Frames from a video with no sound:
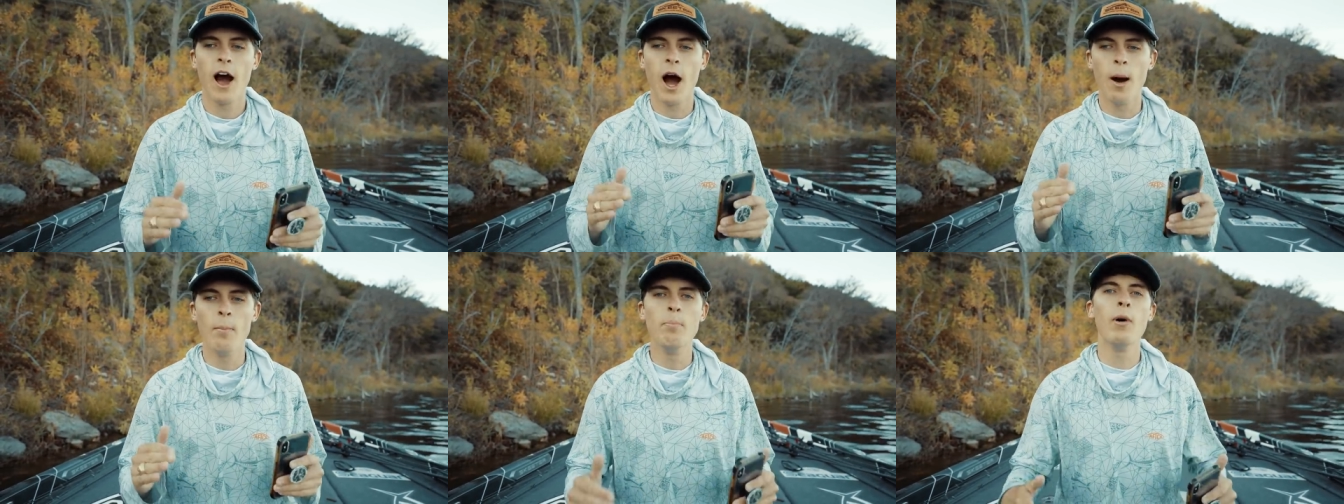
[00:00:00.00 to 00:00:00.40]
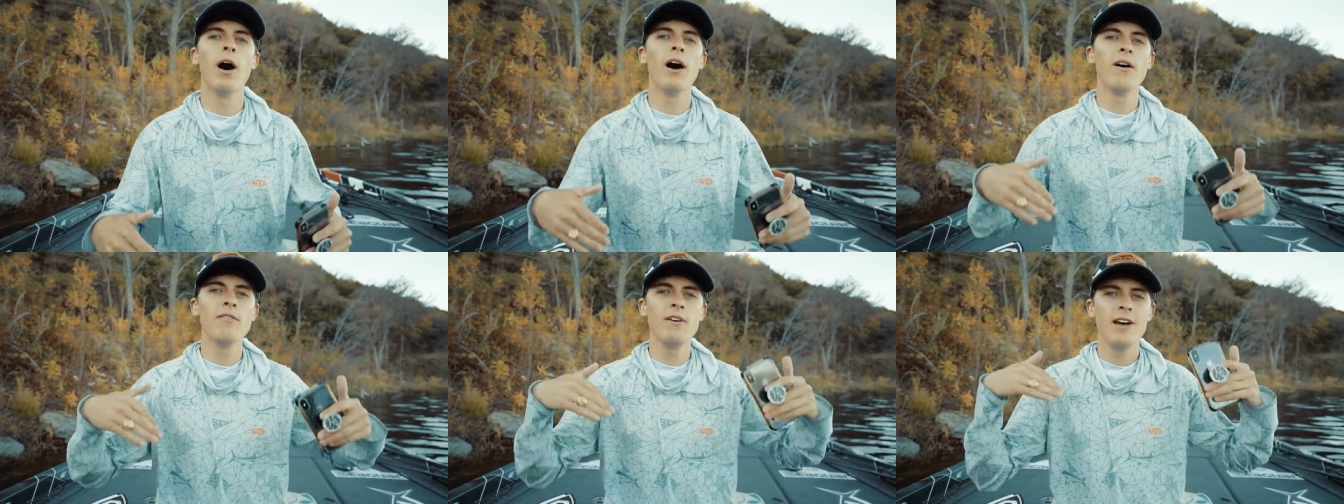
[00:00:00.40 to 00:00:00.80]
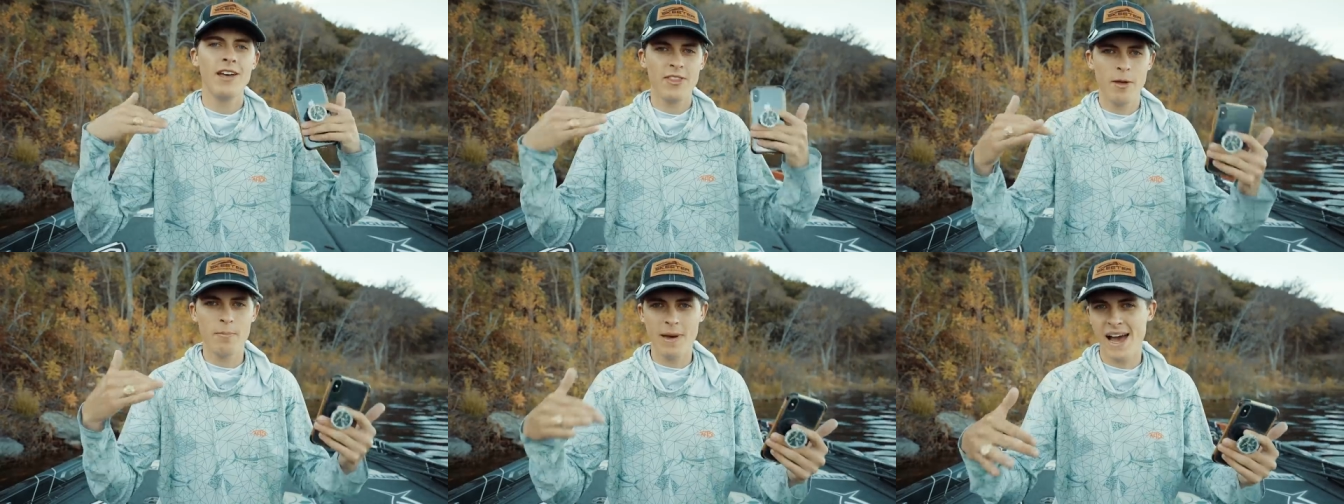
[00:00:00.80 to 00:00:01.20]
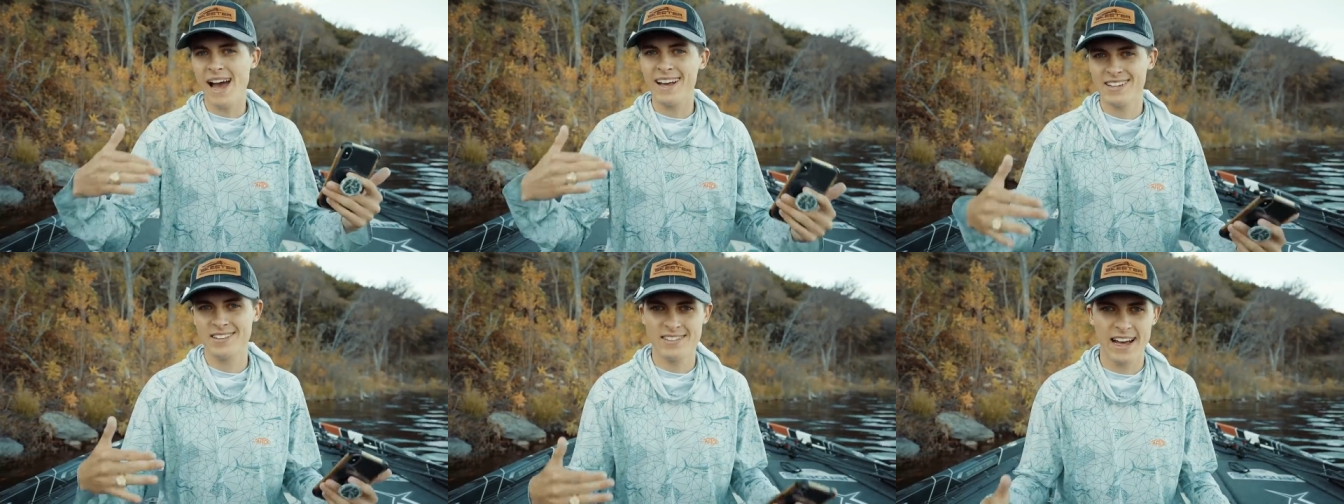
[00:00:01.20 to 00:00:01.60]
above the
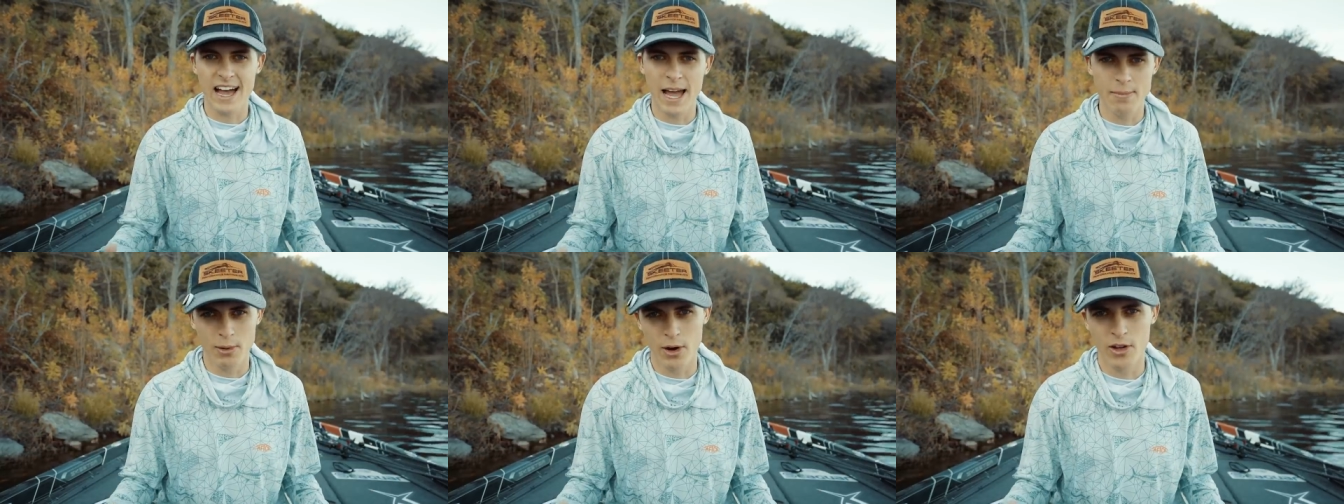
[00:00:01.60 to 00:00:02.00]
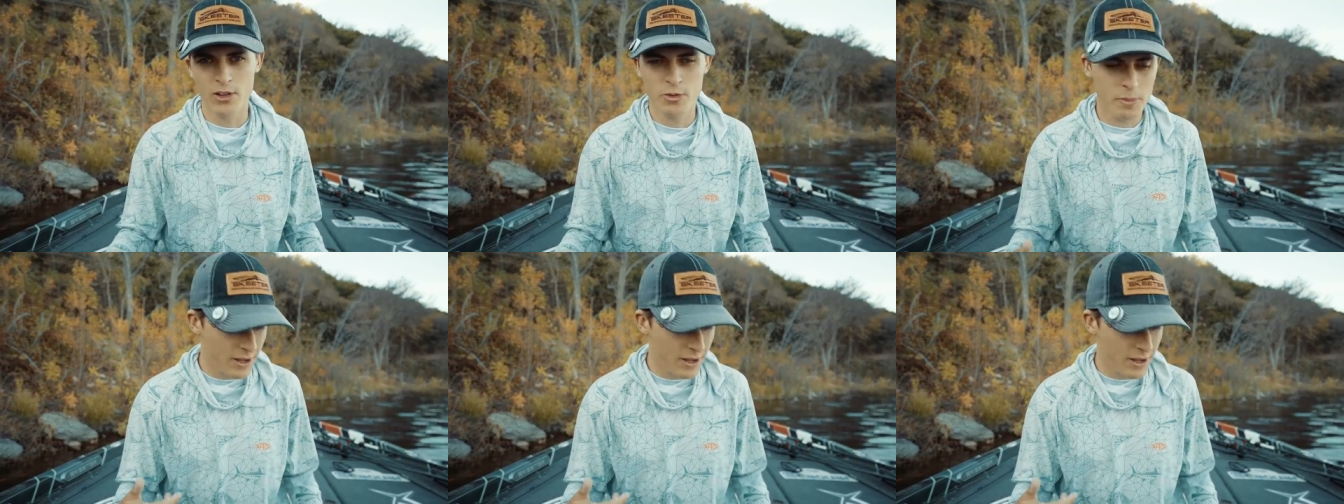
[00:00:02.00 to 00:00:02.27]
bass's eyeballs.